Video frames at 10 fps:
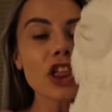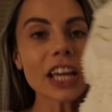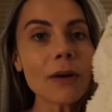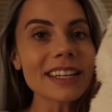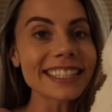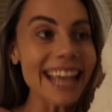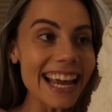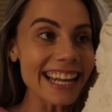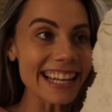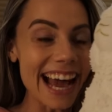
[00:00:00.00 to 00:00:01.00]
Look how
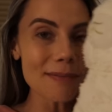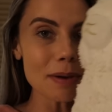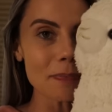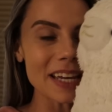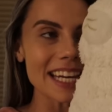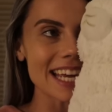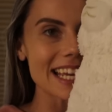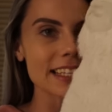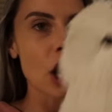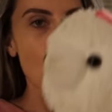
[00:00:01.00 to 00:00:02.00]
excited Llamabean
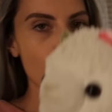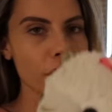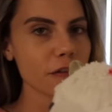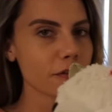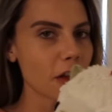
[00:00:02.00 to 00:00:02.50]
is. Her and